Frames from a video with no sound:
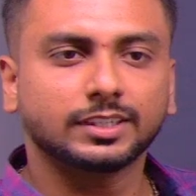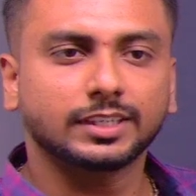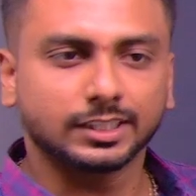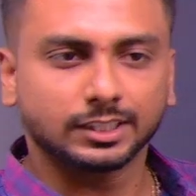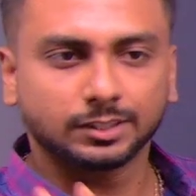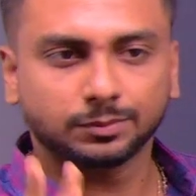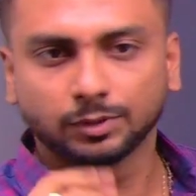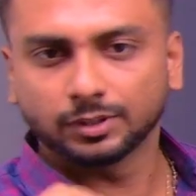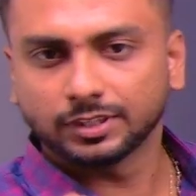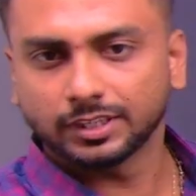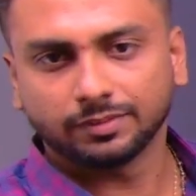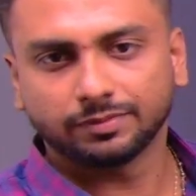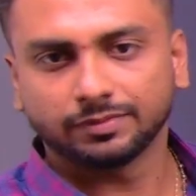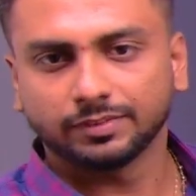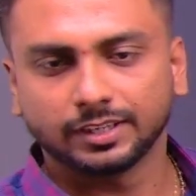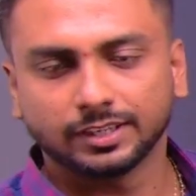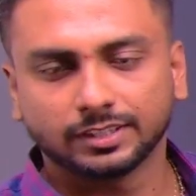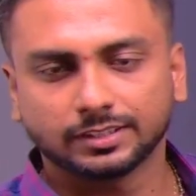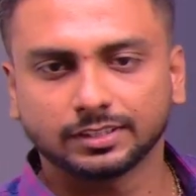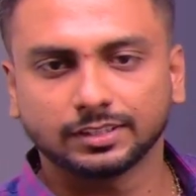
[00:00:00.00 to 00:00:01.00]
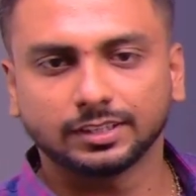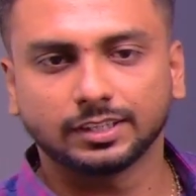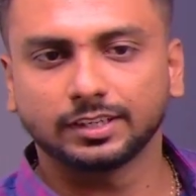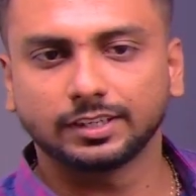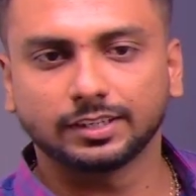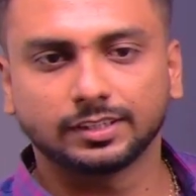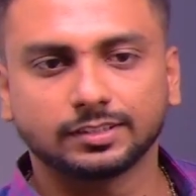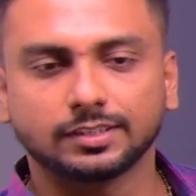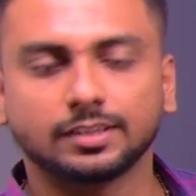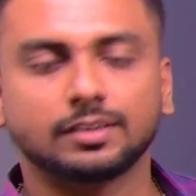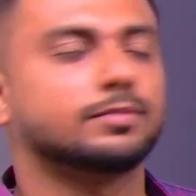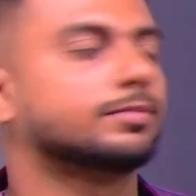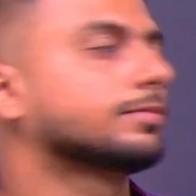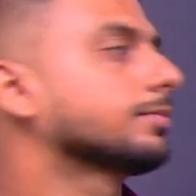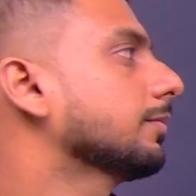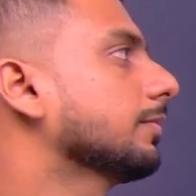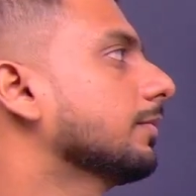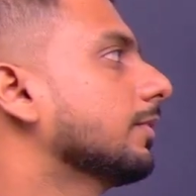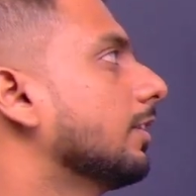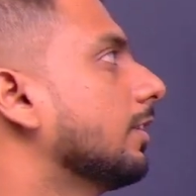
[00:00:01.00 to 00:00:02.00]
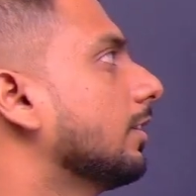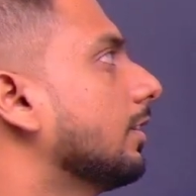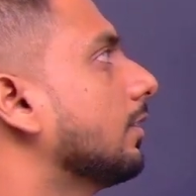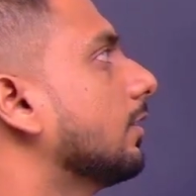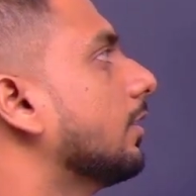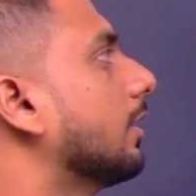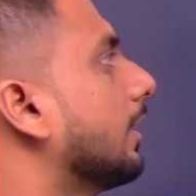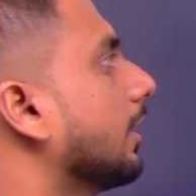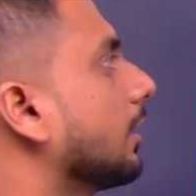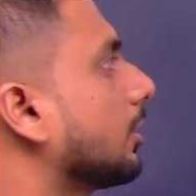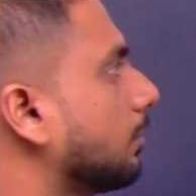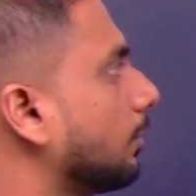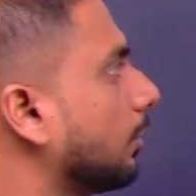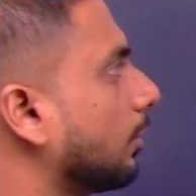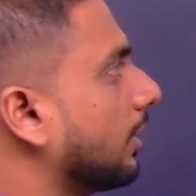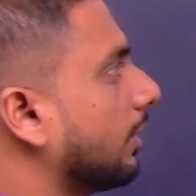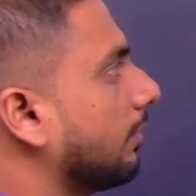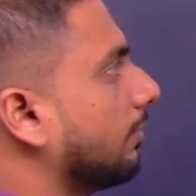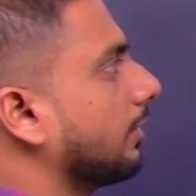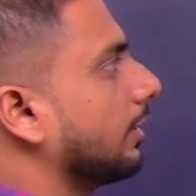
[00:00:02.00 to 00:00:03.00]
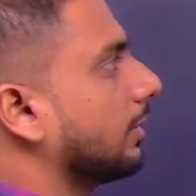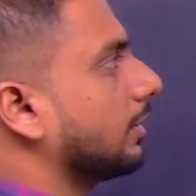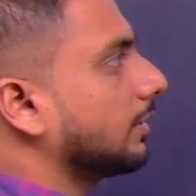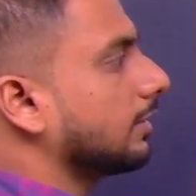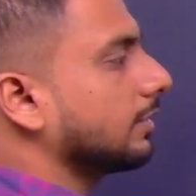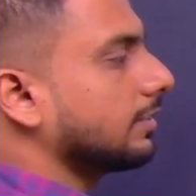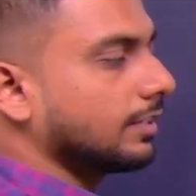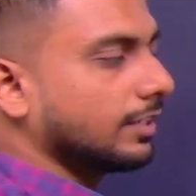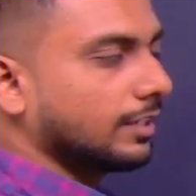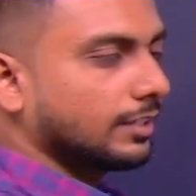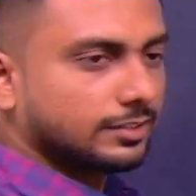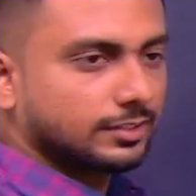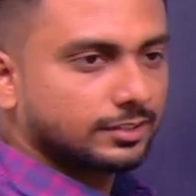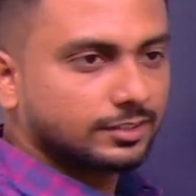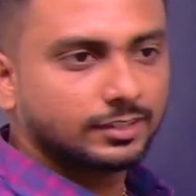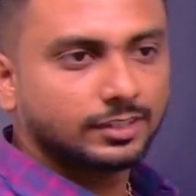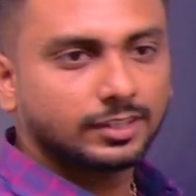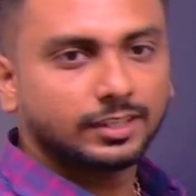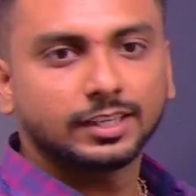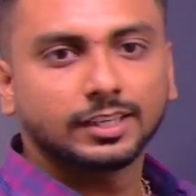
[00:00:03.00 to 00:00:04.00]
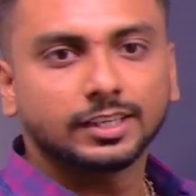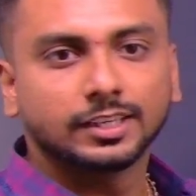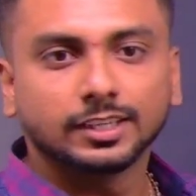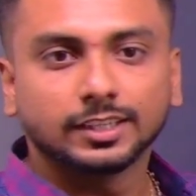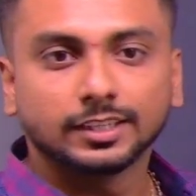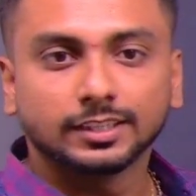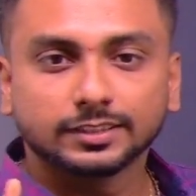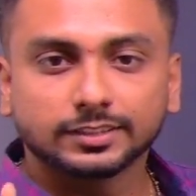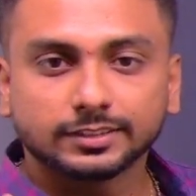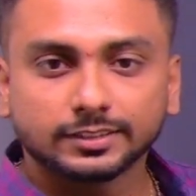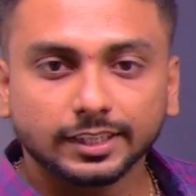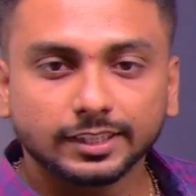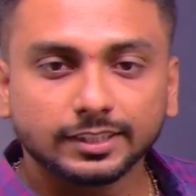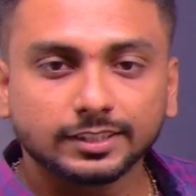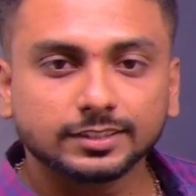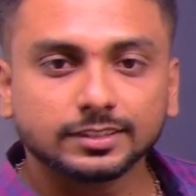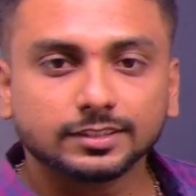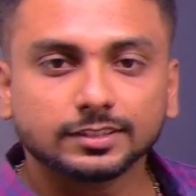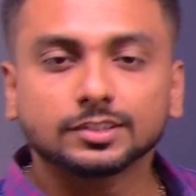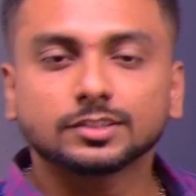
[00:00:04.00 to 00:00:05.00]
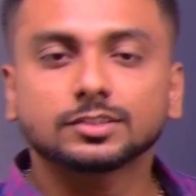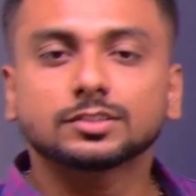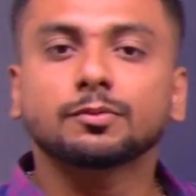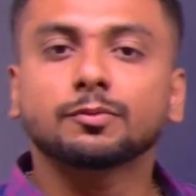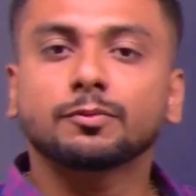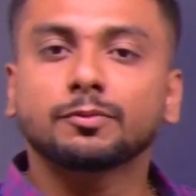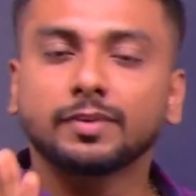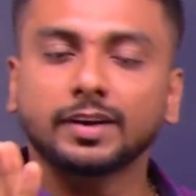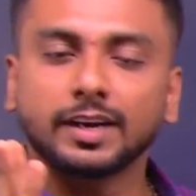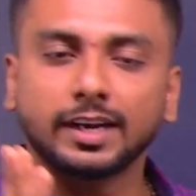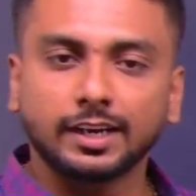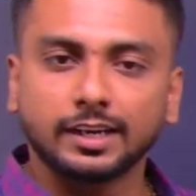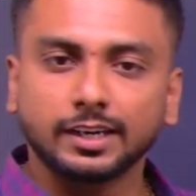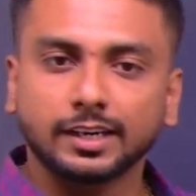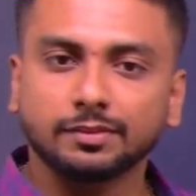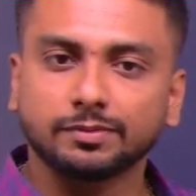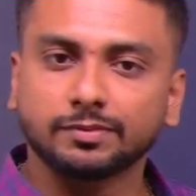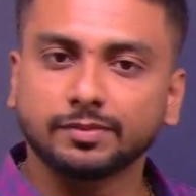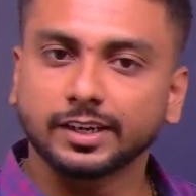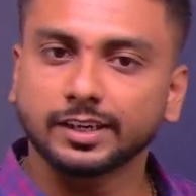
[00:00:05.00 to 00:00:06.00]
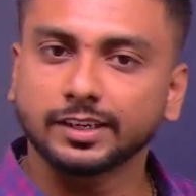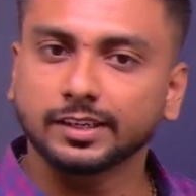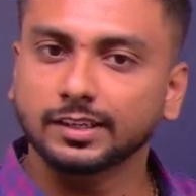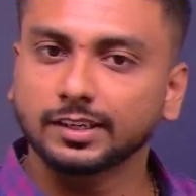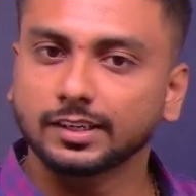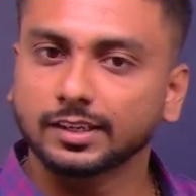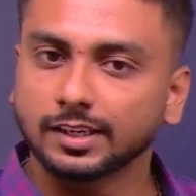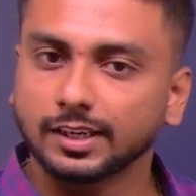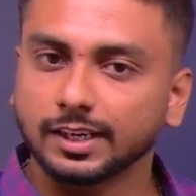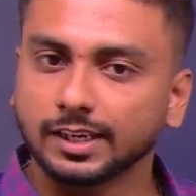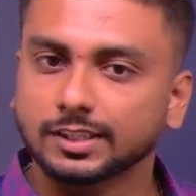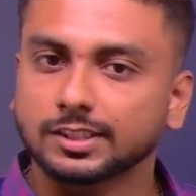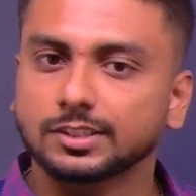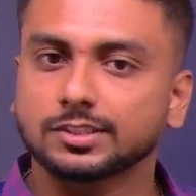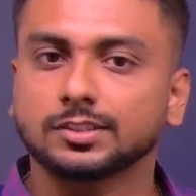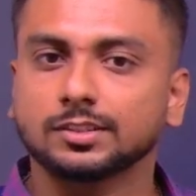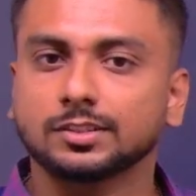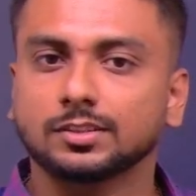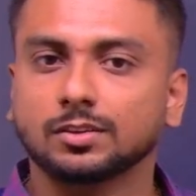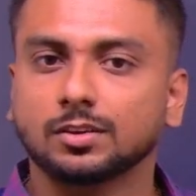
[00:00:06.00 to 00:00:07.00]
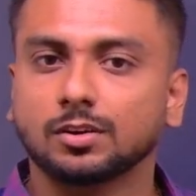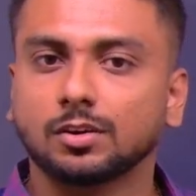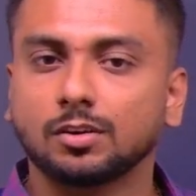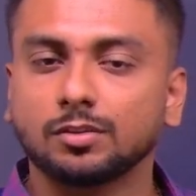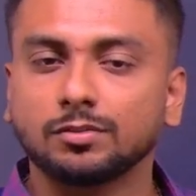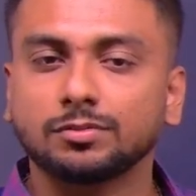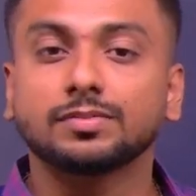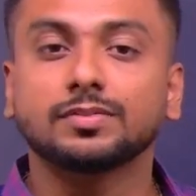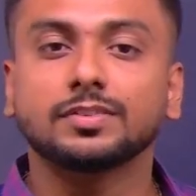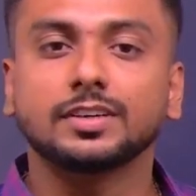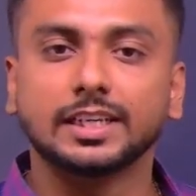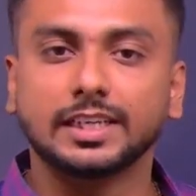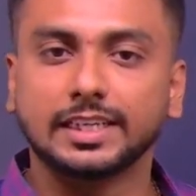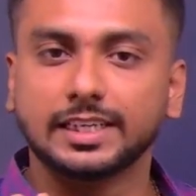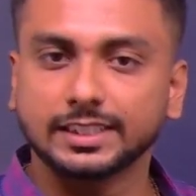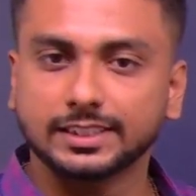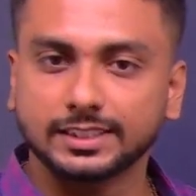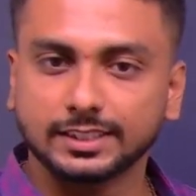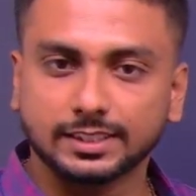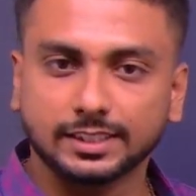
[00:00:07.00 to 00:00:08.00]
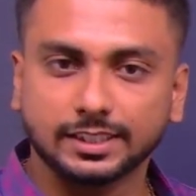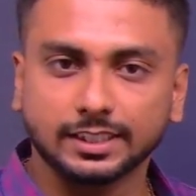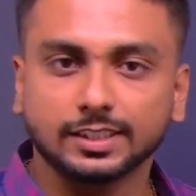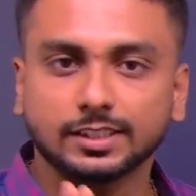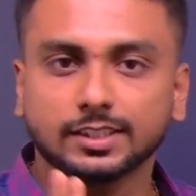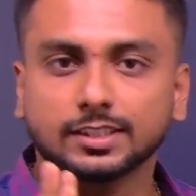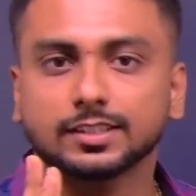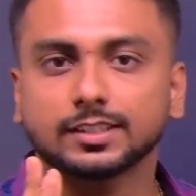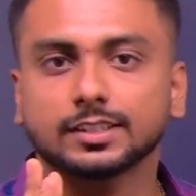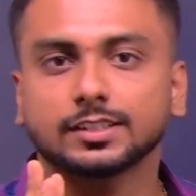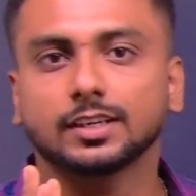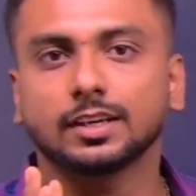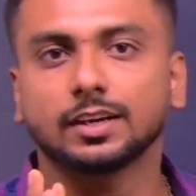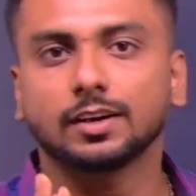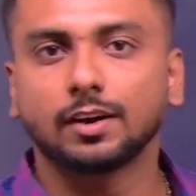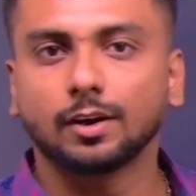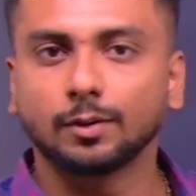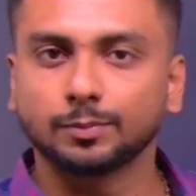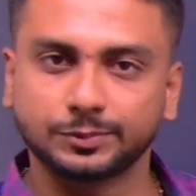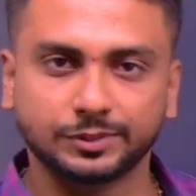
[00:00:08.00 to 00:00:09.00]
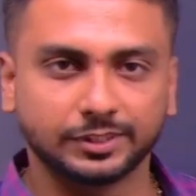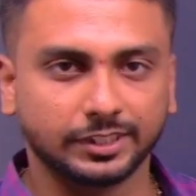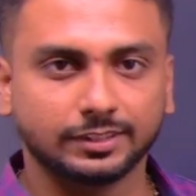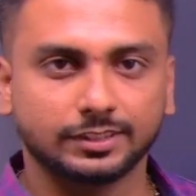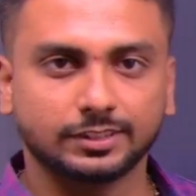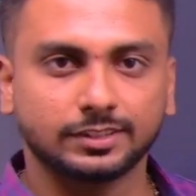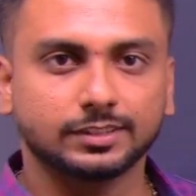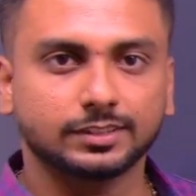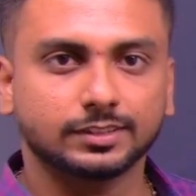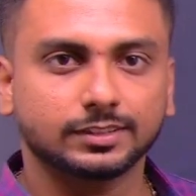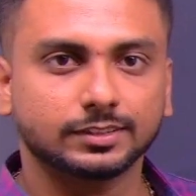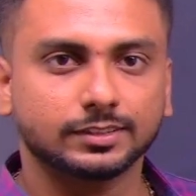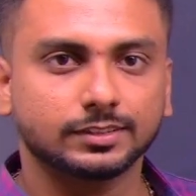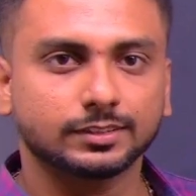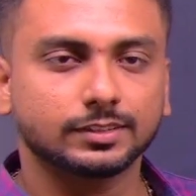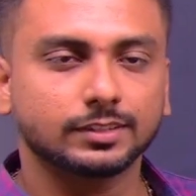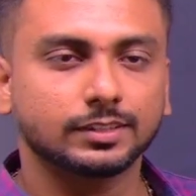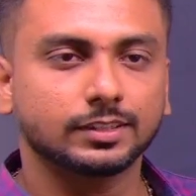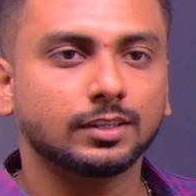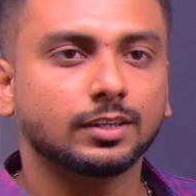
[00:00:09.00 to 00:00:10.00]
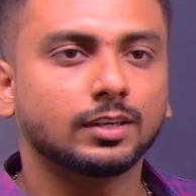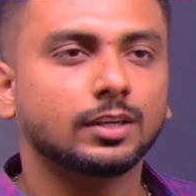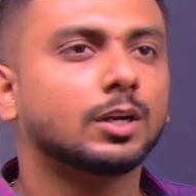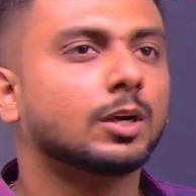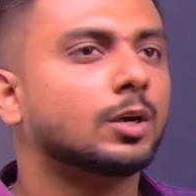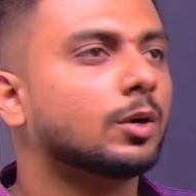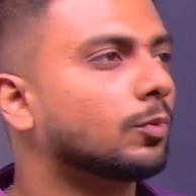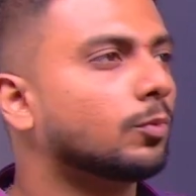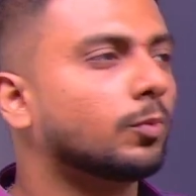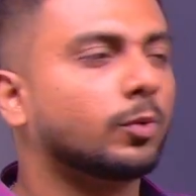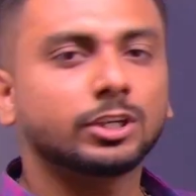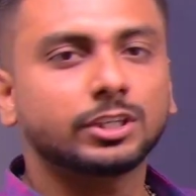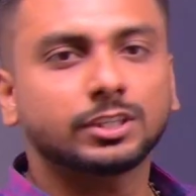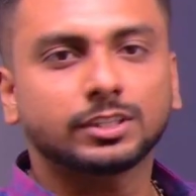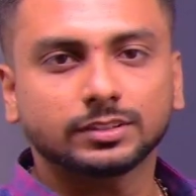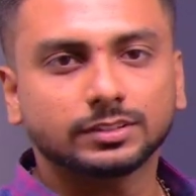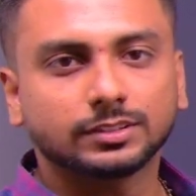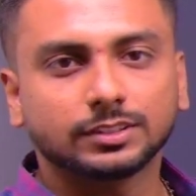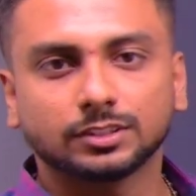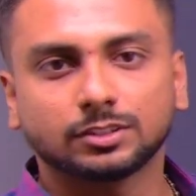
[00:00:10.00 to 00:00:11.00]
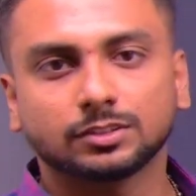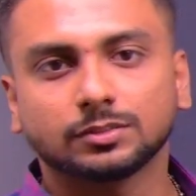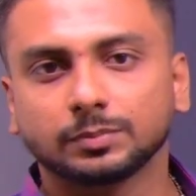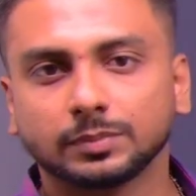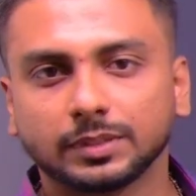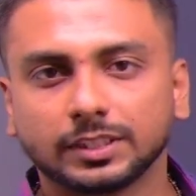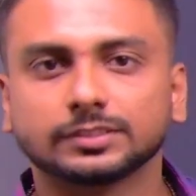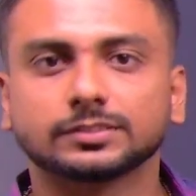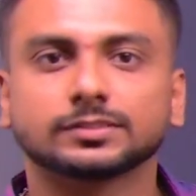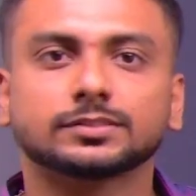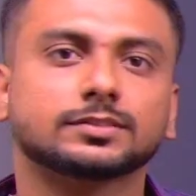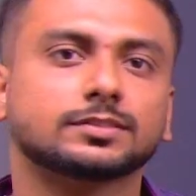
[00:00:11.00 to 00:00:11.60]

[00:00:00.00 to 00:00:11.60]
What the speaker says: textbook definition in itself. The textbook definition says sets is a well defined collection of distinct objects. What does this mean?